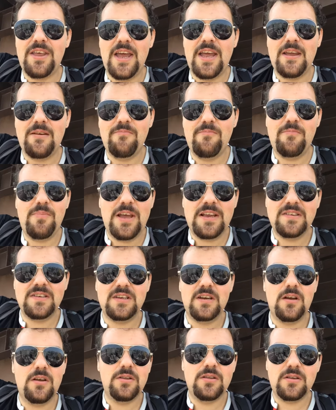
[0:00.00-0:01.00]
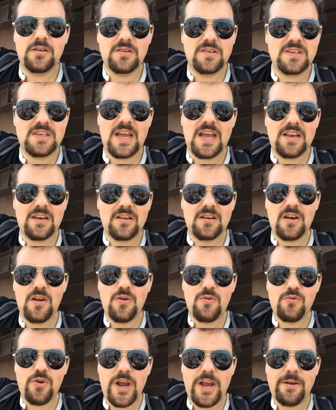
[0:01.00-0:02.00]
they base it on the standard
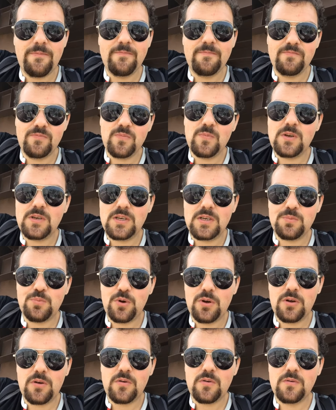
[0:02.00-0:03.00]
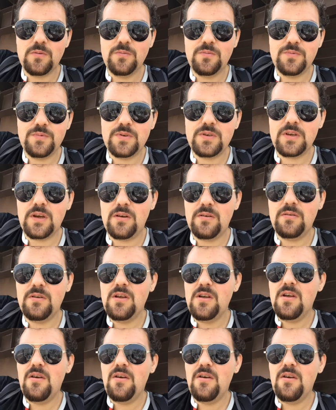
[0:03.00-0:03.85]
low rate, which is pretty cool. So